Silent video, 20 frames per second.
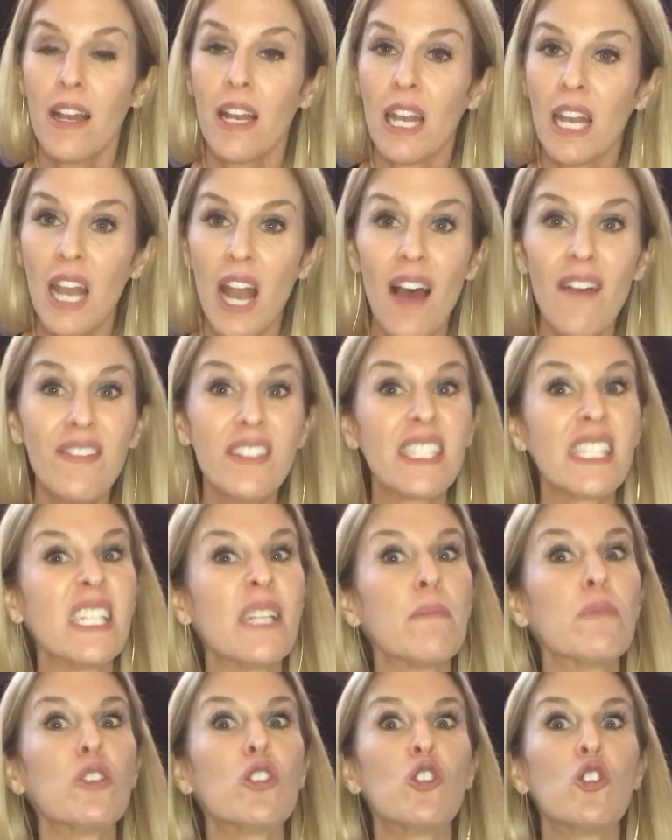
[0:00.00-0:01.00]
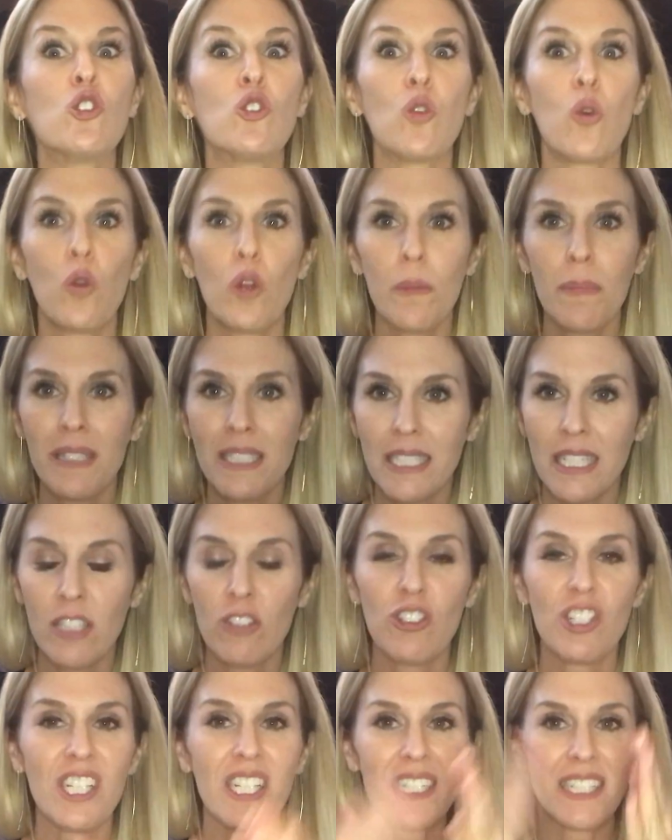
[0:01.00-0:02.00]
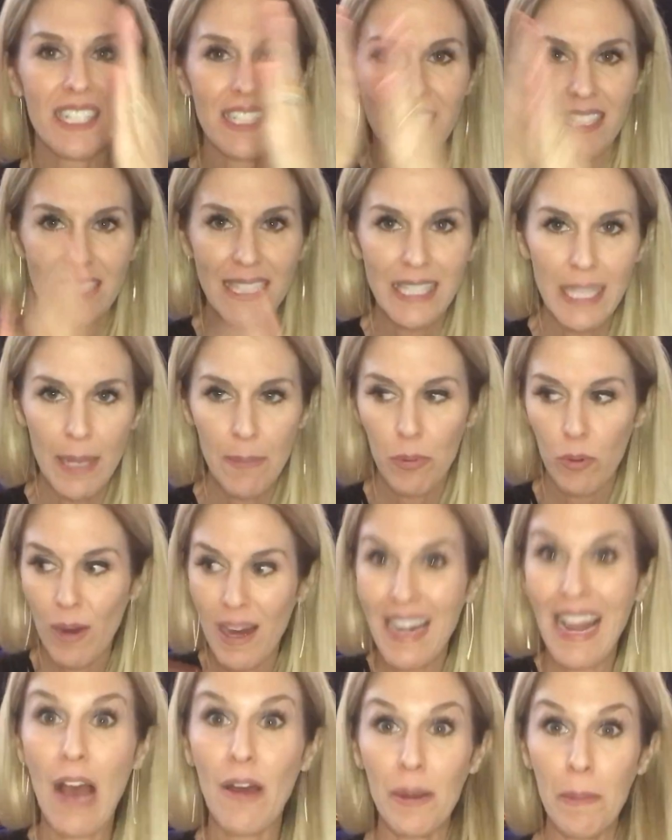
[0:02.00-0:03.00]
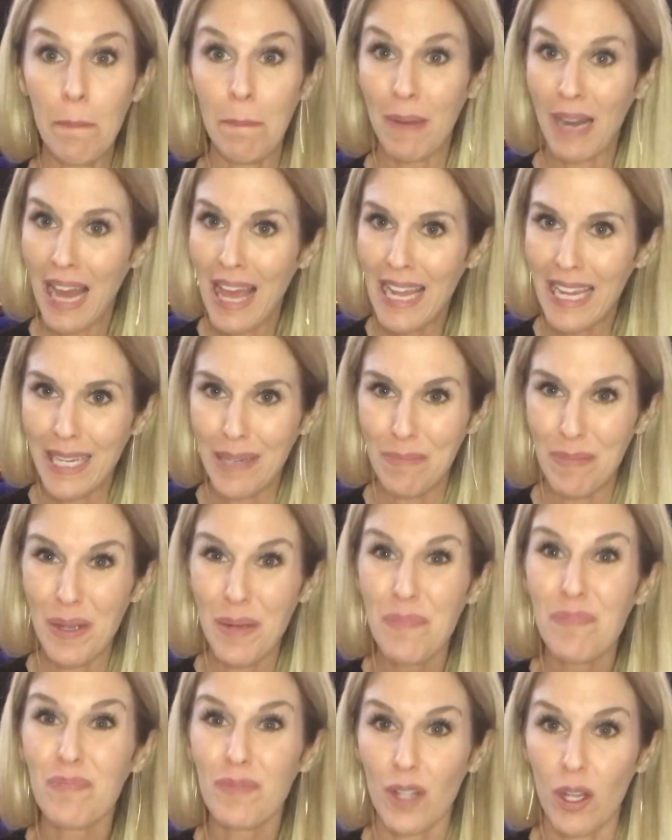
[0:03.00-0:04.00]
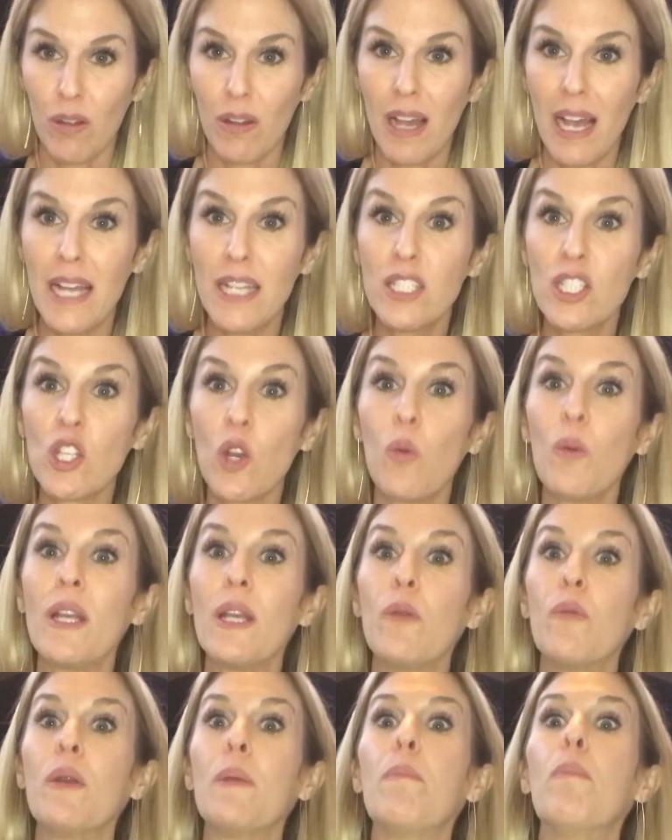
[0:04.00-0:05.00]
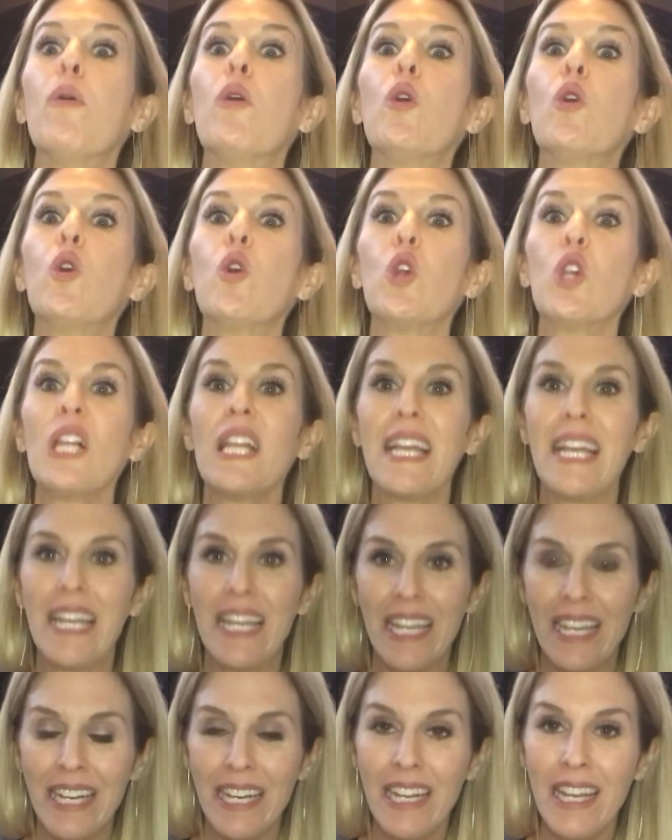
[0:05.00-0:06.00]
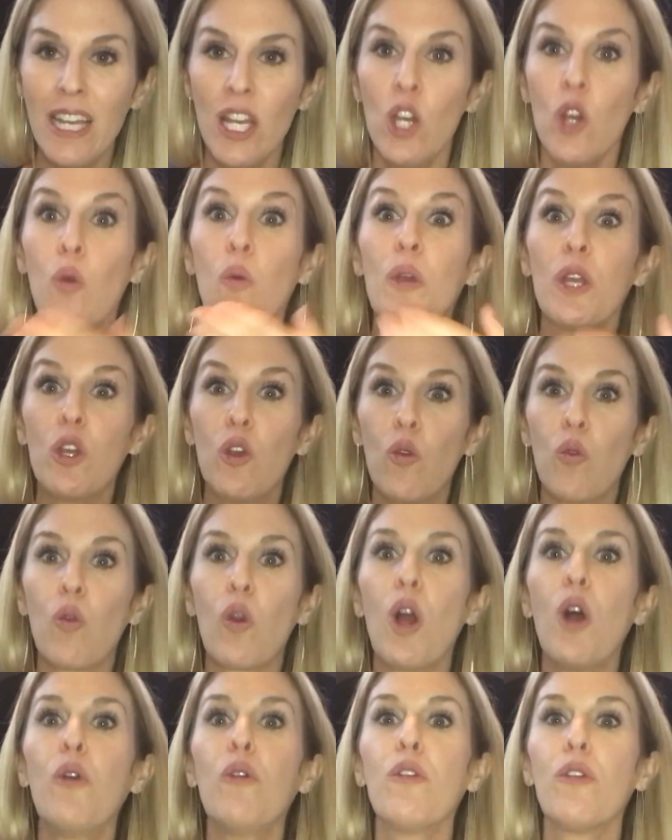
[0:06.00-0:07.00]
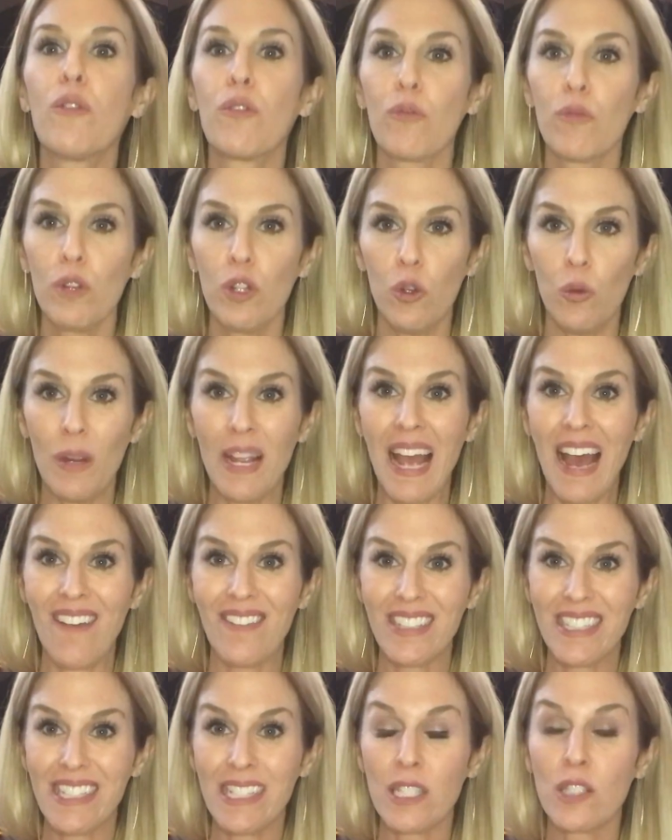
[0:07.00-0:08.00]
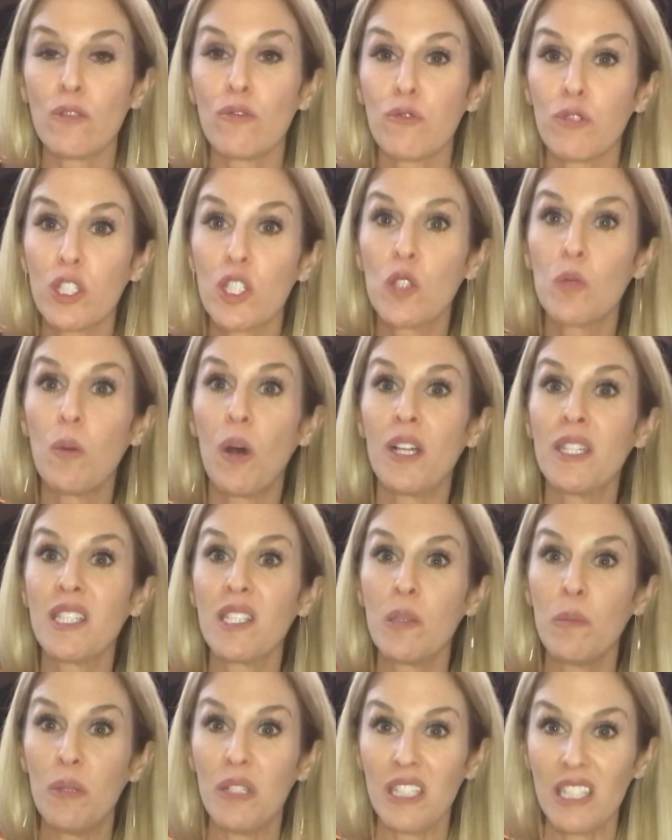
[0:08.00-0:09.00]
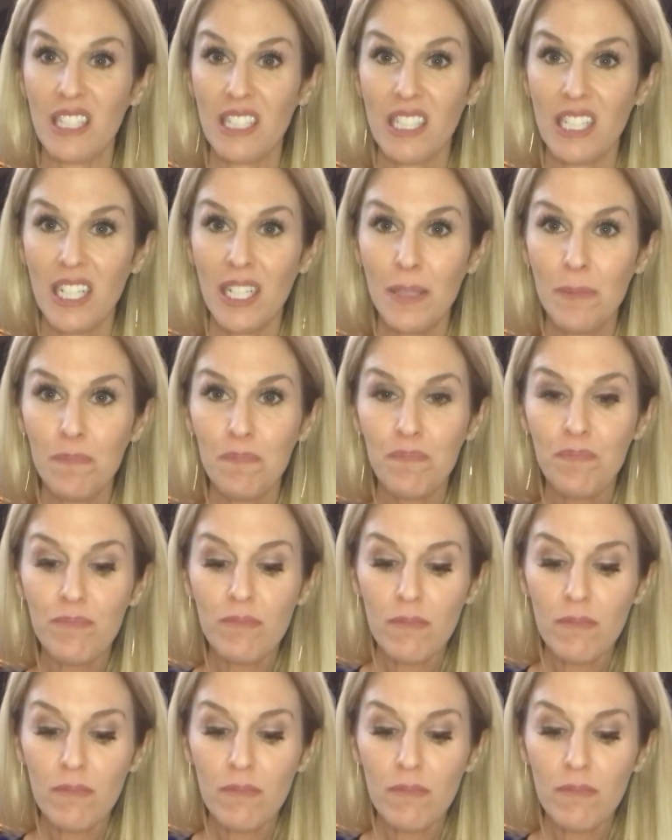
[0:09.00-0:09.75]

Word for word: Love is an absorbent energy, it doesn't separate out and blame. Okay, so we, we pull in, we grow through, we have a sense of responsibility